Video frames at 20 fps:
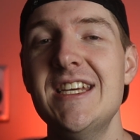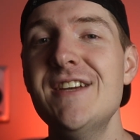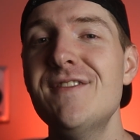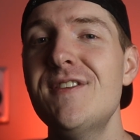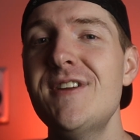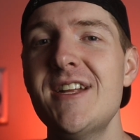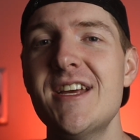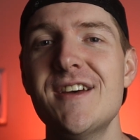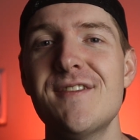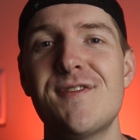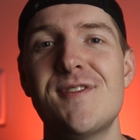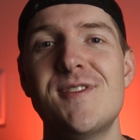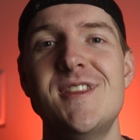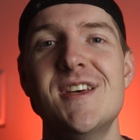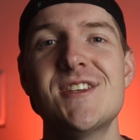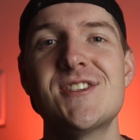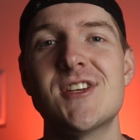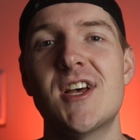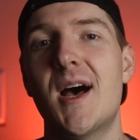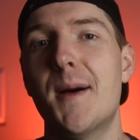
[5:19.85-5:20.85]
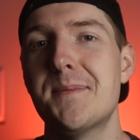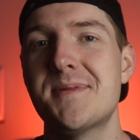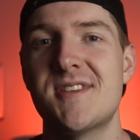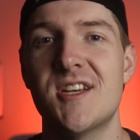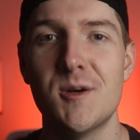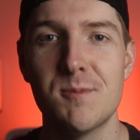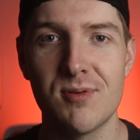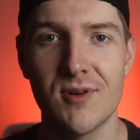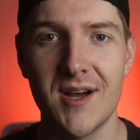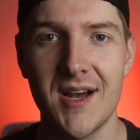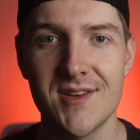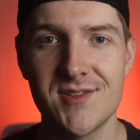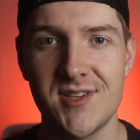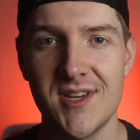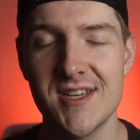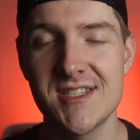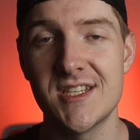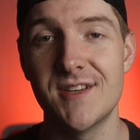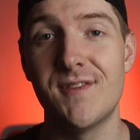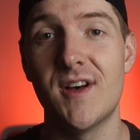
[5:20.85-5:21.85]
Even if this upsell
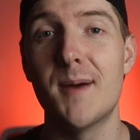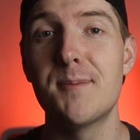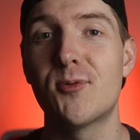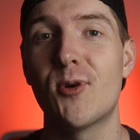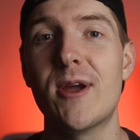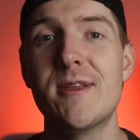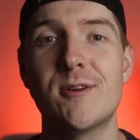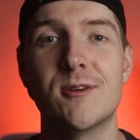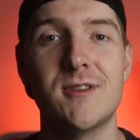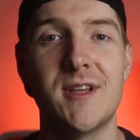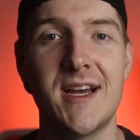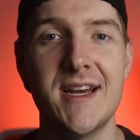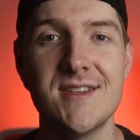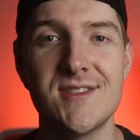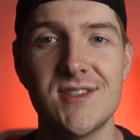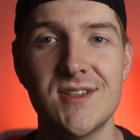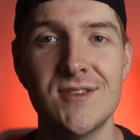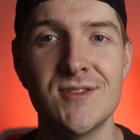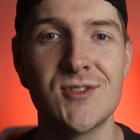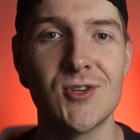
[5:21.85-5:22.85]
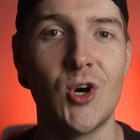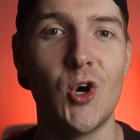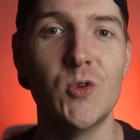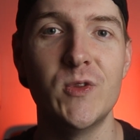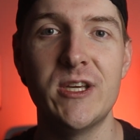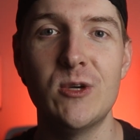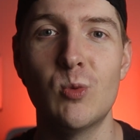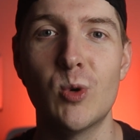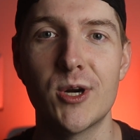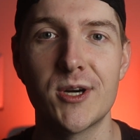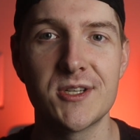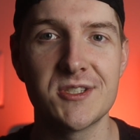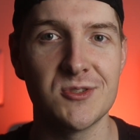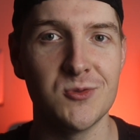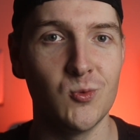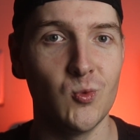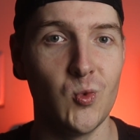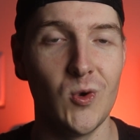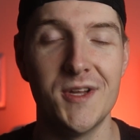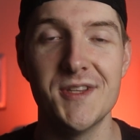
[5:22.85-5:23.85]
process of upgrading their license only works
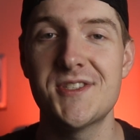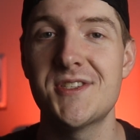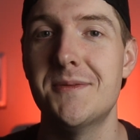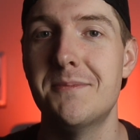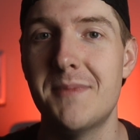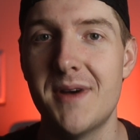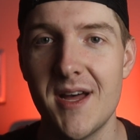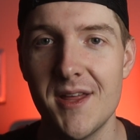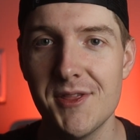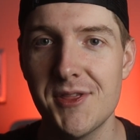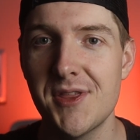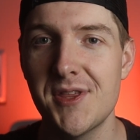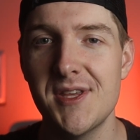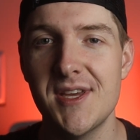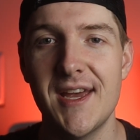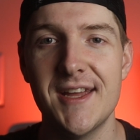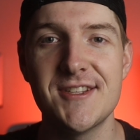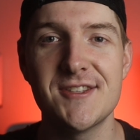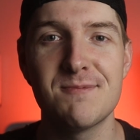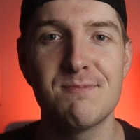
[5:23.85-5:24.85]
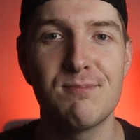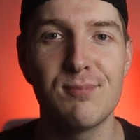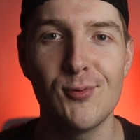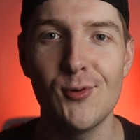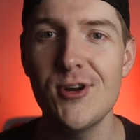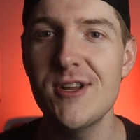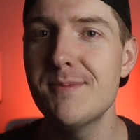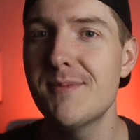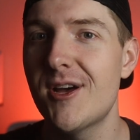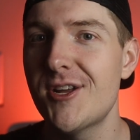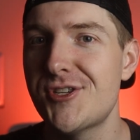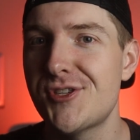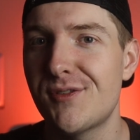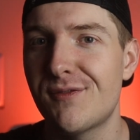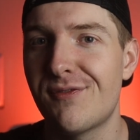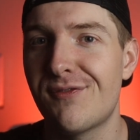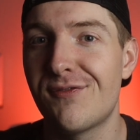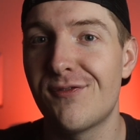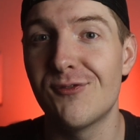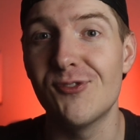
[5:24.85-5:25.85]
once a month, it's pretty much
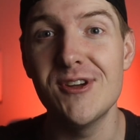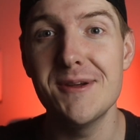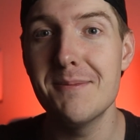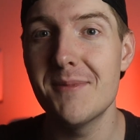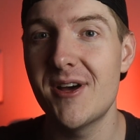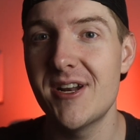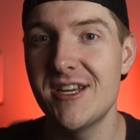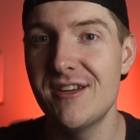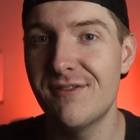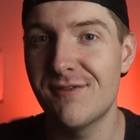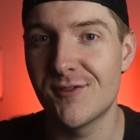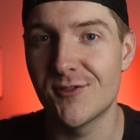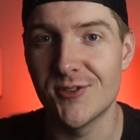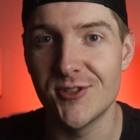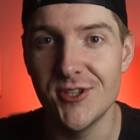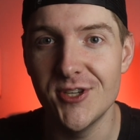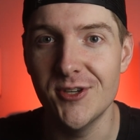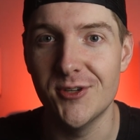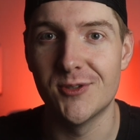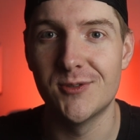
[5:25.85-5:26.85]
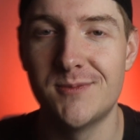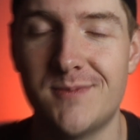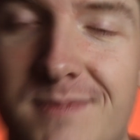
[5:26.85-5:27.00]
free money for you.